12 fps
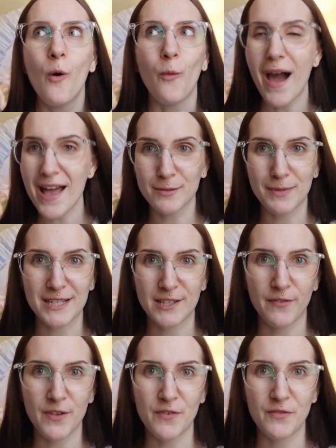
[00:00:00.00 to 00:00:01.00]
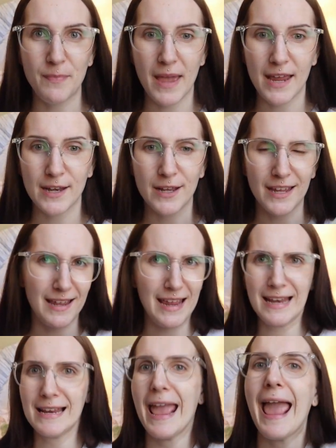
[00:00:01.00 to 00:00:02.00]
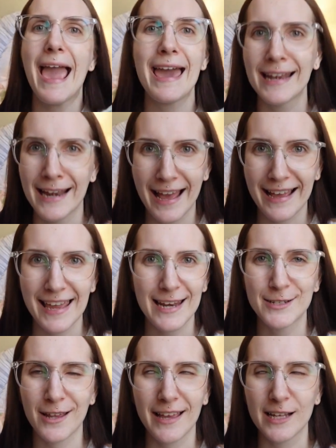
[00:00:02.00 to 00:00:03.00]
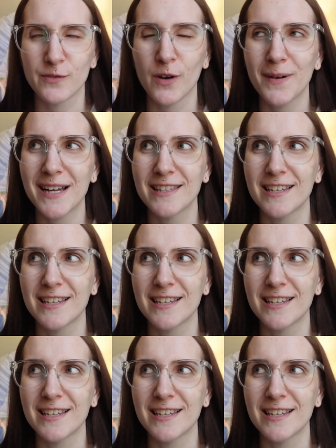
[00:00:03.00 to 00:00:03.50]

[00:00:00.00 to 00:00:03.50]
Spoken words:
wild because if you've been in Canada getting jellycats for a while,